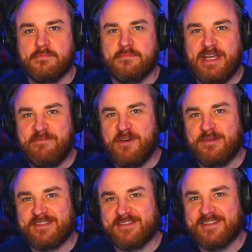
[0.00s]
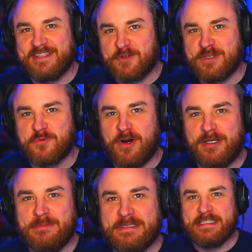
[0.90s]
Hey folks, it's Chris
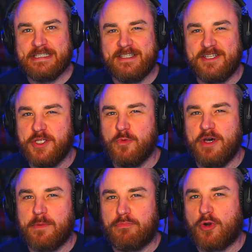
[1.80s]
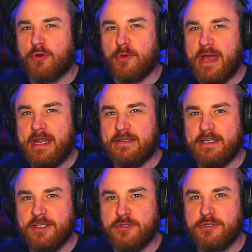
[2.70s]
Wahl. Do you want to
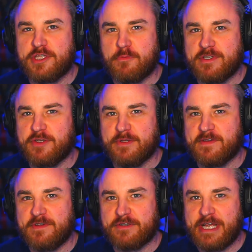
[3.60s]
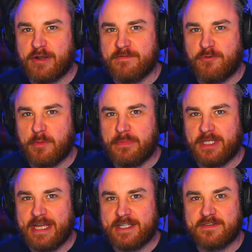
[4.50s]
programmatically use the results of your Terraform
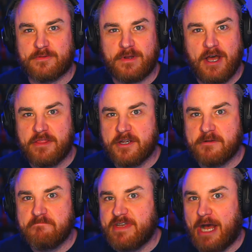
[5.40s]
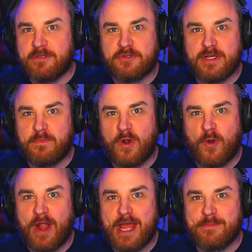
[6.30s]
plans for other downstream
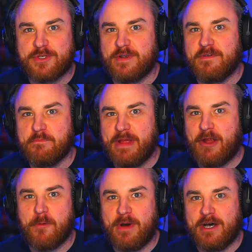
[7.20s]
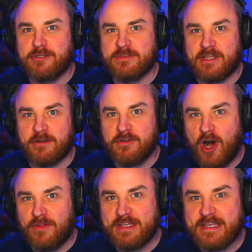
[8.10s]
programs or even parent modules that are
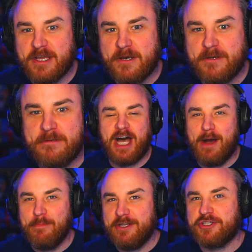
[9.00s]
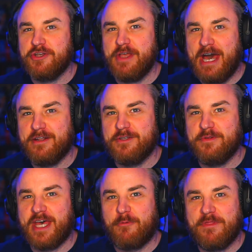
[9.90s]
calling the code? I'm going to show you how to do
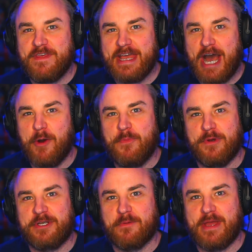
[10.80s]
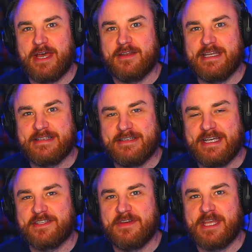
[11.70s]
that with the output command in
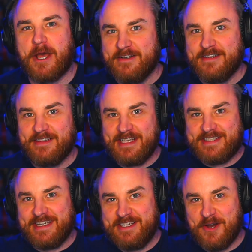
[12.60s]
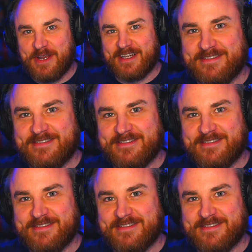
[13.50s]
today's video. Let's get coding.